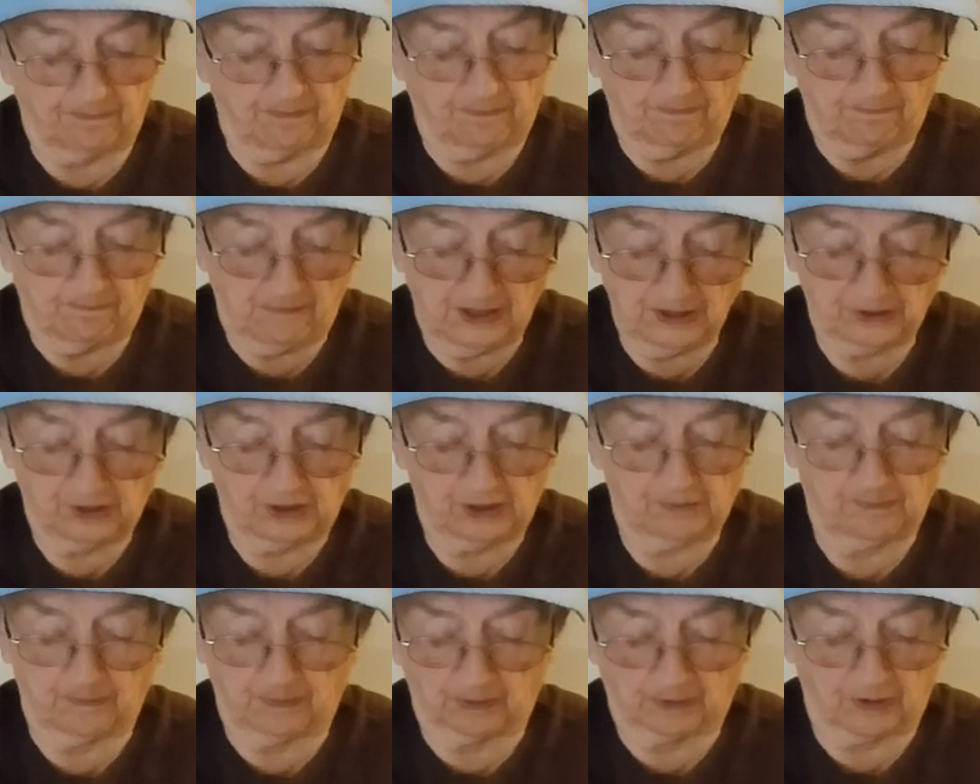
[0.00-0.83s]

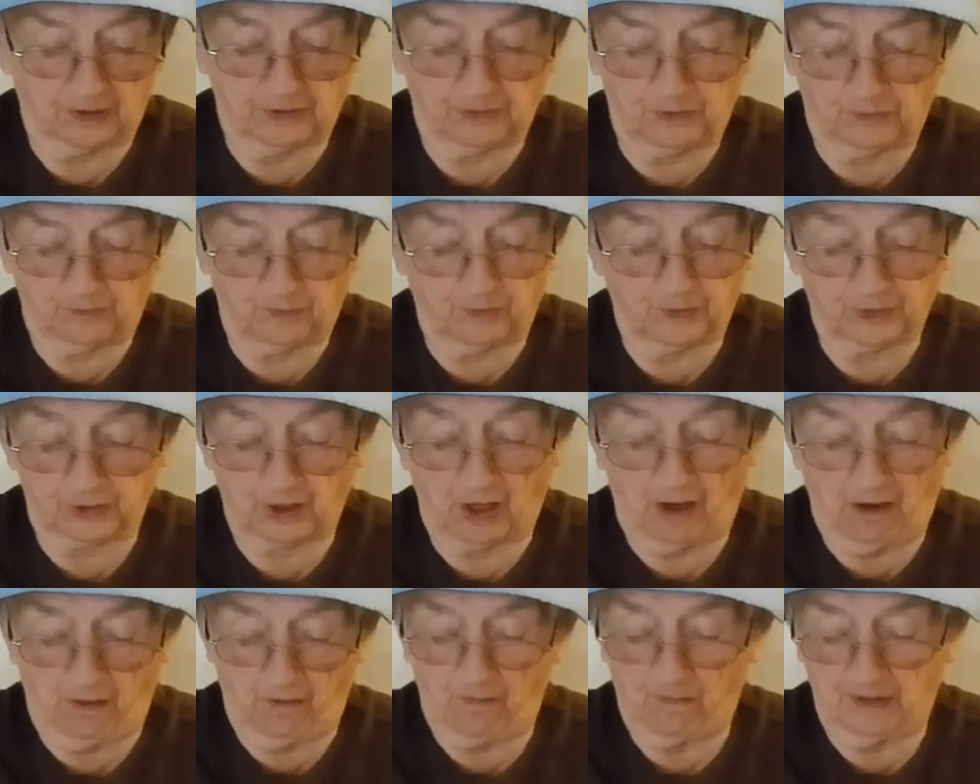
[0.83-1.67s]
Mrs. Birch was
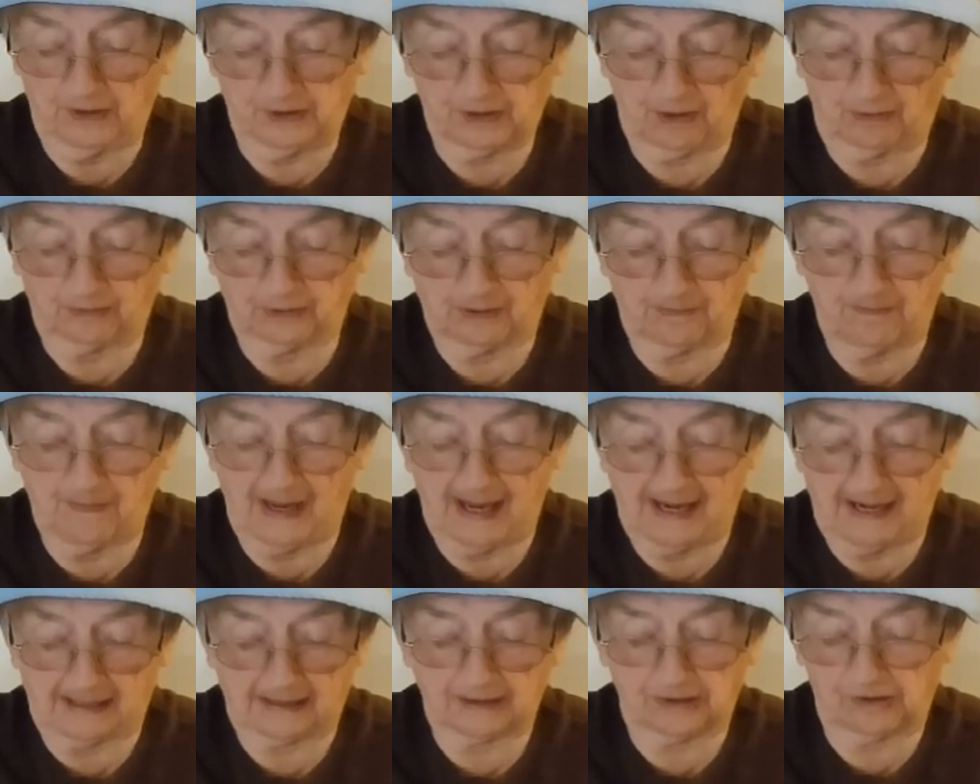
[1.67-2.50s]
always on the
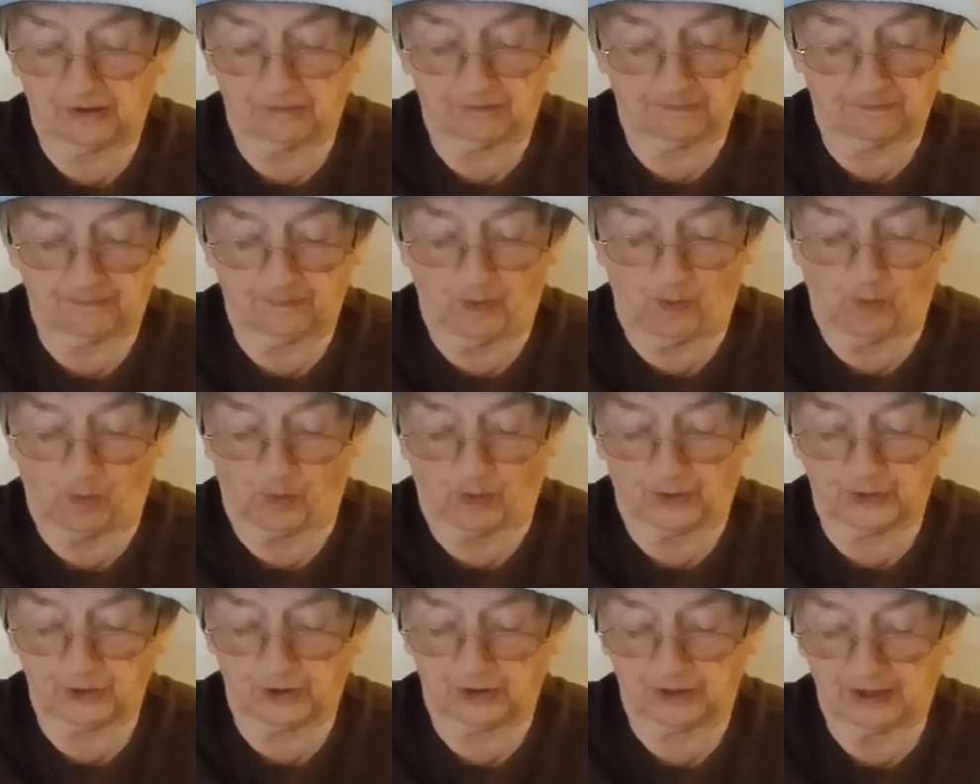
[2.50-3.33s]
back
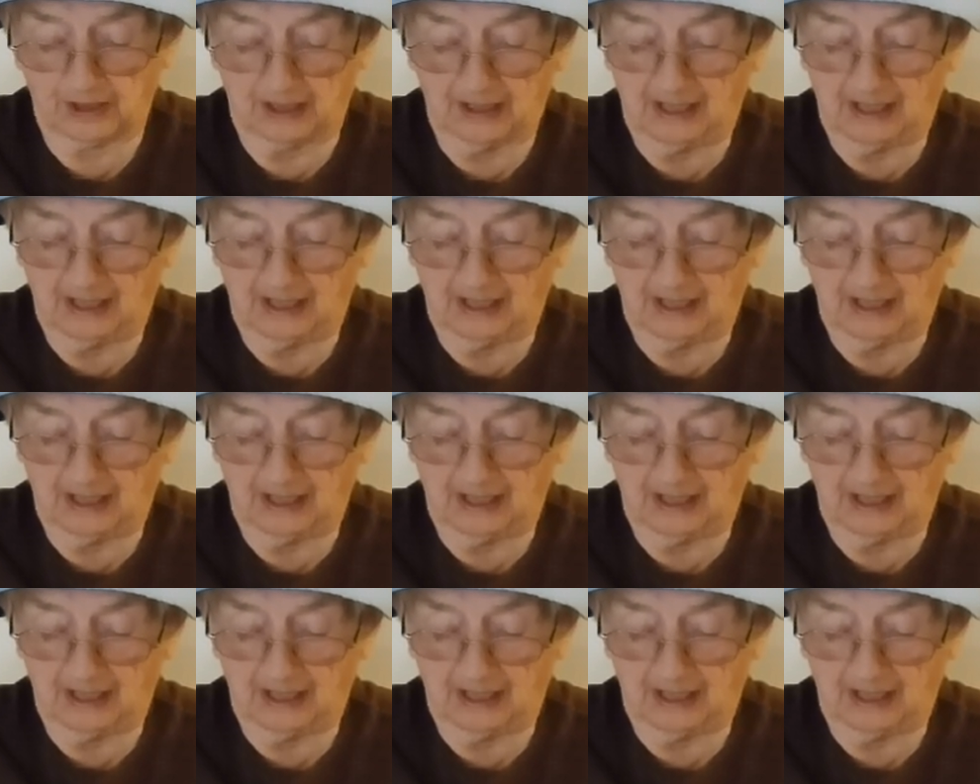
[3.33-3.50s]
porch